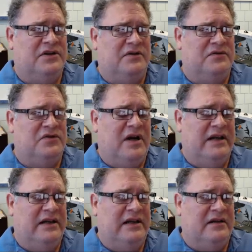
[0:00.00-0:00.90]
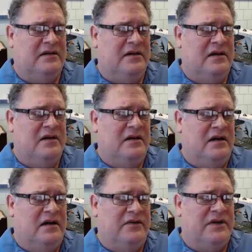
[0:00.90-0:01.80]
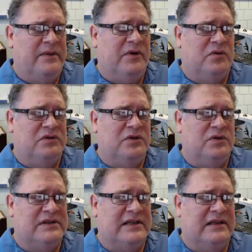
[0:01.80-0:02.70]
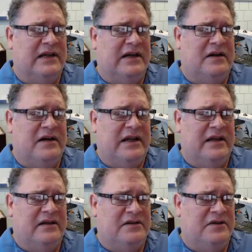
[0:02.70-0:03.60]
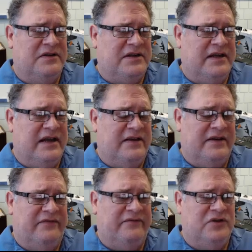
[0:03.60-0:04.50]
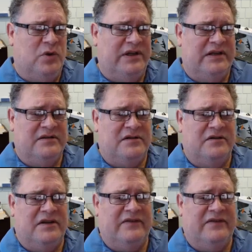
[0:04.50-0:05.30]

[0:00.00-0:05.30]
So trying to get their typical tools in there, and you can see how they've joined these two.